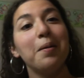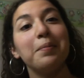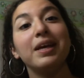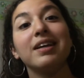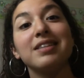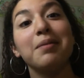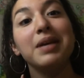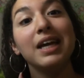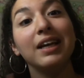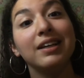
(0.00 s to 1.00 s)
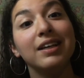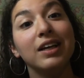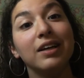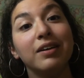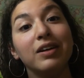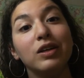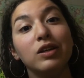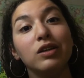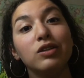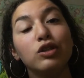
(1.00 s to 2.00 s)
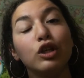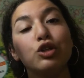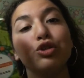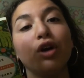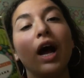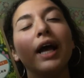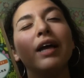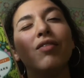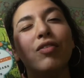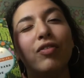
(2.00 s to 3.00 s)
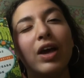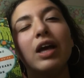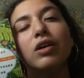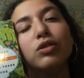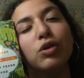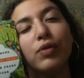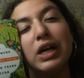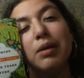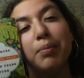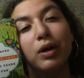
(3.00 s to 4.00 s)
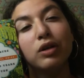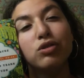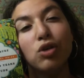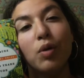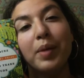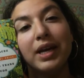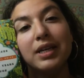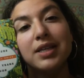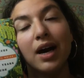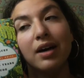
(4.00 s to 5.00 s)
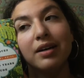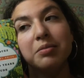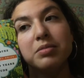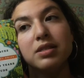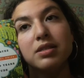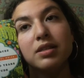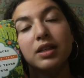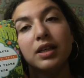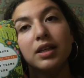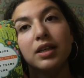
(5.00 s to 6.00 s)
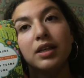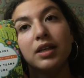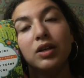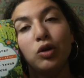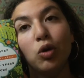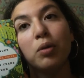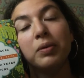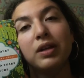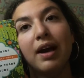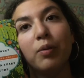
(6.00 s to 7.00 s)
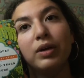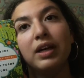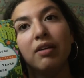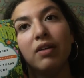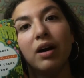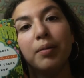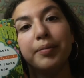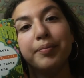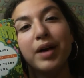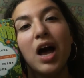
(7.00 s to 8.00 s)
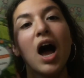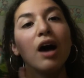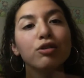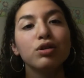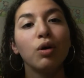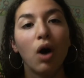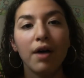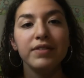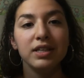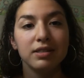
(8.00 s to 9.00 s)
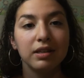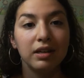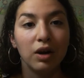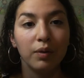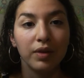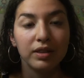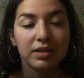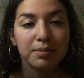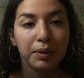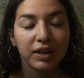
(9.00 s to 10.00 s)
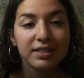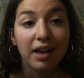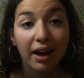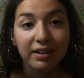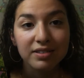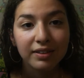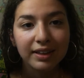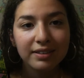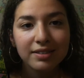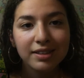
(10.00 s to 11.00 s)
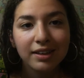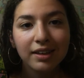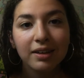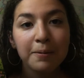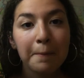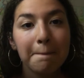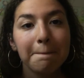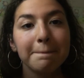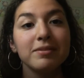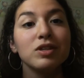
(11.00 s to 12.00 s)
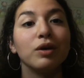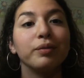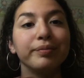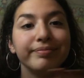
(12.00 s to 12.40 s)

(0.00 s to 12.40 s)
Because, I mean, to try and fail to read a book so many times, normally I would give up. I also obviously know that this book is excellent, so